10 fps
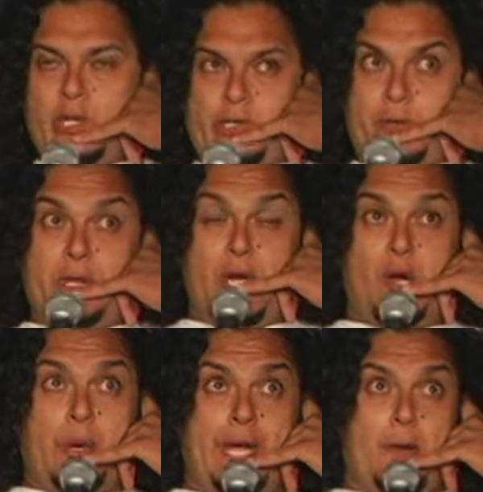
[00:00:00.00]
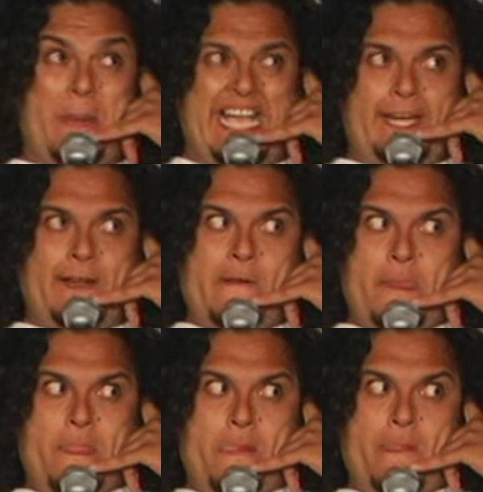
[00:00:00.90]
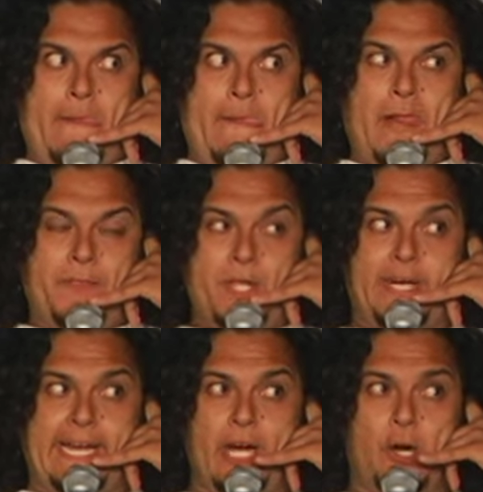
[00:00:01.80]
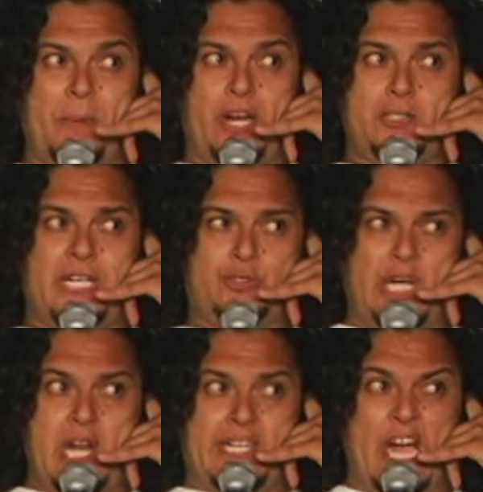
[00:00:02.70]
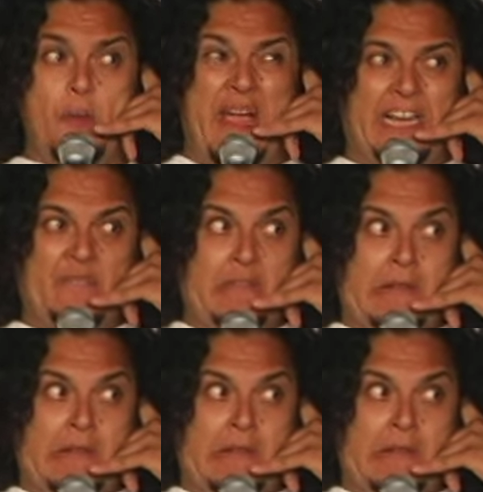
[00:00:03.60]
You better hurry up, man. The Caribbeans are trying to kill me!